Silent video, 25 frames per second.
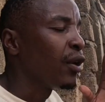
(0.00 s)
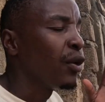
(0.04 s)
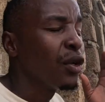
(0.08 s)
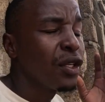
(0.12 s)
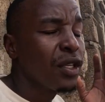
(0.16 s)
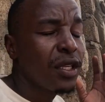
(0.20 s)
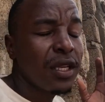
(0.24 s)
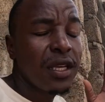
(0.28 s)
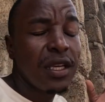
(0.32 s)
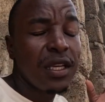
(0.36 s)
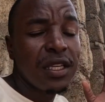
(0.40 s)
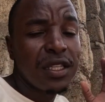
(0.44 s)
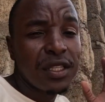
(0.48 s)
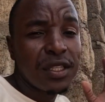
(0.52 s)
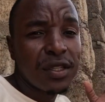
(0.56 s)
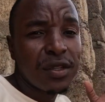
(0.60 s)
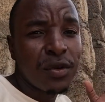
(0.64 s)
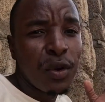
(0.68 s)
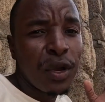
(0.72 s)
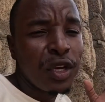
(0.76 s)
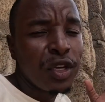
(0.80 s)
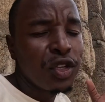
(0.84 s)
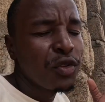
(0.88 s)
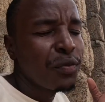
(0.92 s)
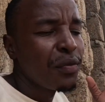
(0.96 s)
know it's
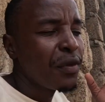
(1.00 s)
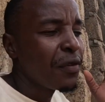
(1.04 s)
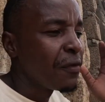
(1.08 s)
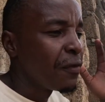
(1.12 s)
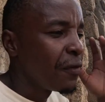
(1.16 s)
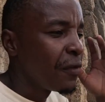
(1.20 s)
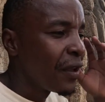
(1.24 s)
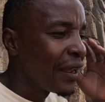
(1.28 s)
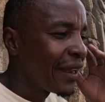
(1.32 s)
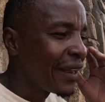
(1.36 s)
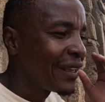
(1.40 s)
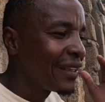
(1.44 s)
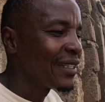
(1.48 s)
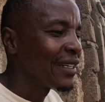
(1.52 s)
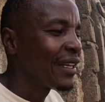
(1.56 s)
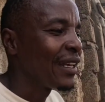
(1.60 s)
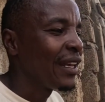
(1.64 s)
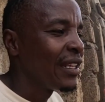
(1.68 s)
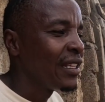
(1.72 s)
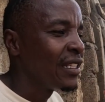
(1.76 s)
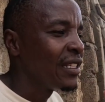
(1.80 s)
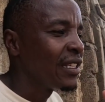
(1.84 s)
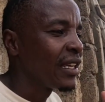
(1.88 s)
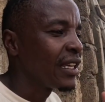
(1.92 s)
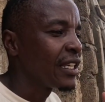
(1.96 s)
going to be very
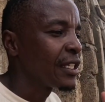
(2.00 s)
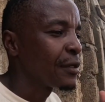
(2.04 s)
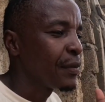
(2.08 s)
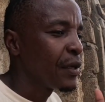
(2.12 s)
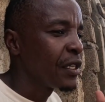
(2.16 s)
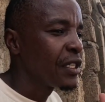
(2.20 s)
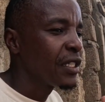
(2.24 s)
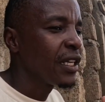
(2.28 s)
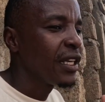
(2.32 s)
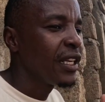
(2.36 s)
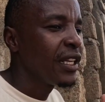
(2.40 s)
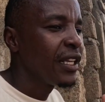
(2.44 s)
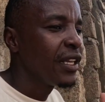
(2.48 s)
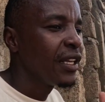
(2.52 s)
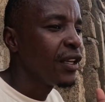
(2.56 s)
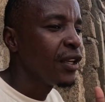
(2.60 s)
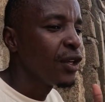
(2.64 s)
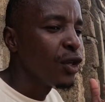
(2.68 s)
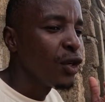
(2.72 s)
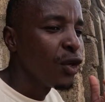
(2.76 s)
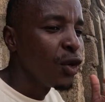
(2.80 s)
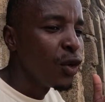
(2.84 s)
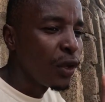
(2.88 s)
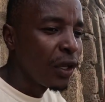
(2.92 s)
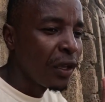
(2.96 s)
challenging, especially
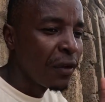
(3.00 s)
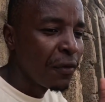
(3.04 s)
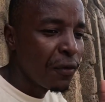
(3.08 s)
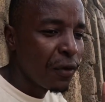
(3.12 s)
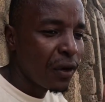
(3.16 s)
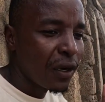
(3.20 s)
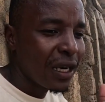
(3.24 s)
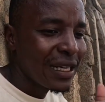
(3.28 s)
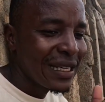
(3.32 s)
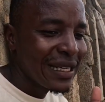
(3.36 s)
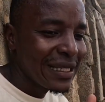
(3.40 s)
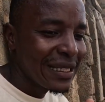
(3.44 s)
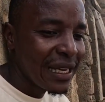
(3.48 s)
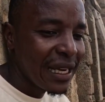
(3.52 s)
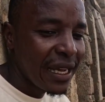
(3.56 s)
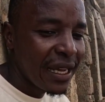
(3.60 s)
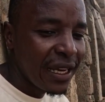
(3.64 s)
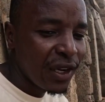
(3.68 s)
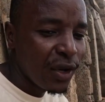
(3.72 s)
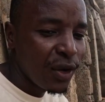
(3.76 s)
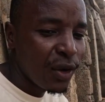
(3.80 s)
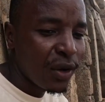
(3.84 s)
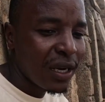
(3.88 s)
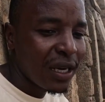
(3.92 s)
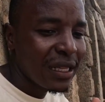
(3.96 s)
looking for a
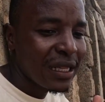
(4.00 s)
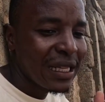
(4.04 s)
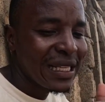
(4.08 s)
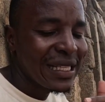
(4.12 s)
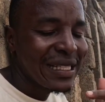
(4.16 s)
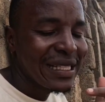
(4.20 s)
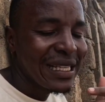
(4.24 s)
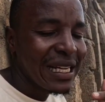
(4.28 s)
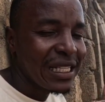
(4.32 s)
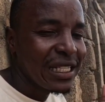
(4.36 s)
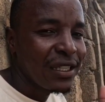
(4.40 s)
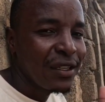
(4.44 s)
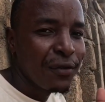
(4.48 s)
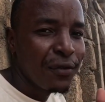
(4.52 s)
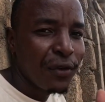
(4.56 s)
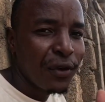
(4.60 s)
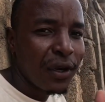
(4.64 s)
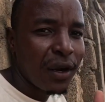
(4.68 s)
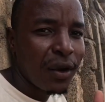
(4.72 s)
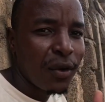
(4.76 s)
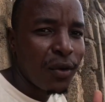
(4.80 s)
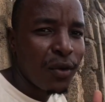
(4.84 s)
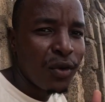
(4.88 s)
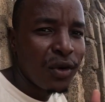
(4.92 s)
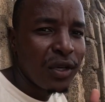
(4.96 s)
design, or rather searching for
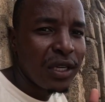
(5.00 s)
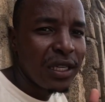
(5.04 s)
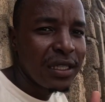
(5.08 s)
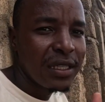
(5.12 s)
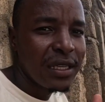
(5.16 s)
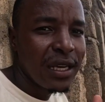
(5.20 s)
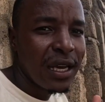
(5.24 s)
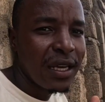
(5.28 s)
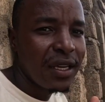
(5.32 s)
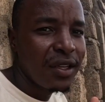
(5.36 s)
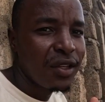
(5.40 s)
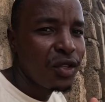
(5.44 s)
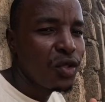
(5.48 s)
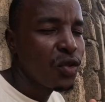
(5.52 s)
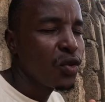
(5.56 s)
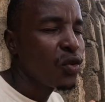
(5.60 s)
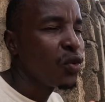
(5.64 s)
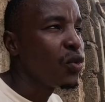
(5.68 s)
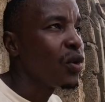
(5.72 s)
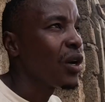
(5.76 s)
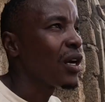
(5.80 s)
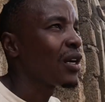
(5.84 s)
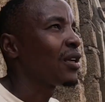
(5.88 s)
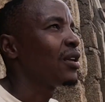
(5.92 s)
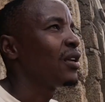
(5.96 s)
a good design
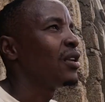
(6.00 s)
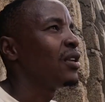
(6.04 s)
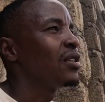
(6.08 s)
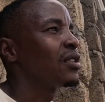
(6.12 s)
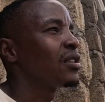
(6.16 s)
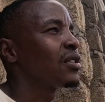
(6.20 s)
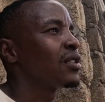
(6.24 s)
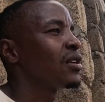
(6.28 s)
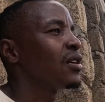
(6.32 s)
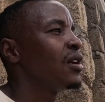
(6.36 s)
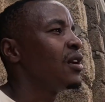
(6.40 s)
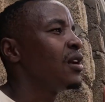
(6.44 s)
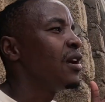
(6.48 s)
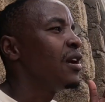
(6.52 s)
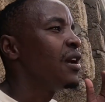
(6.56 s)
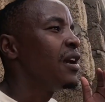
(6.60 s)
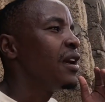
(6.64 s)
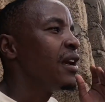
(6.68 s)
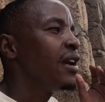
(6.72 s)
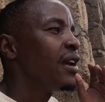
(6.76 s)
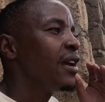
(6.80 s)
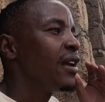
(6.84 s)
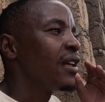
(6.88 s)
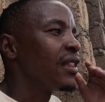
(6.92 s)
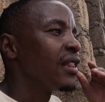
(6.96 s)
to at least
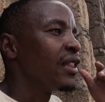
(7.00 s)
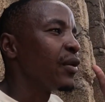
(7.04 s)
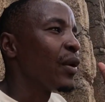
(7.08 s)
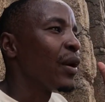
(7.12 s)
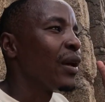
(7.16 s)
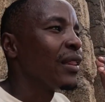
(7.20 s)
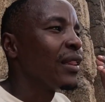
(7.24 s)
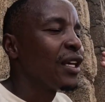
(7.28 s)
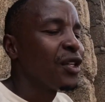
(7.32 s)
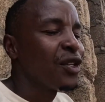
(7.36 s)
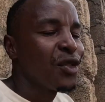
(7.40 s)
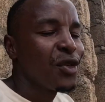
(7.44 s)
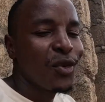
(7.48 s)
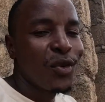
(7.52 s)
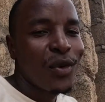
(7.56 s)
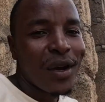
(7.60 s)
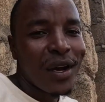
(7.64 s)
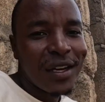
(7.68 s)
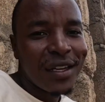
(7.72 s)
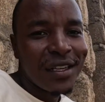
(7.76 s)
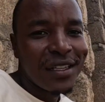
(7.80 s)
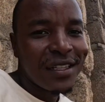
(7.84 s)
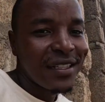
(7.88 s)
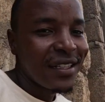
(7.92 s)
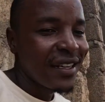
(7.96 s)
the one that you
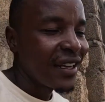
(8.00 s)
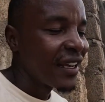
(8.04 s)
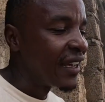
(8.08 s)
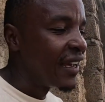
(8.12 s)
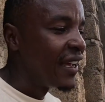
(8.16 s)
want.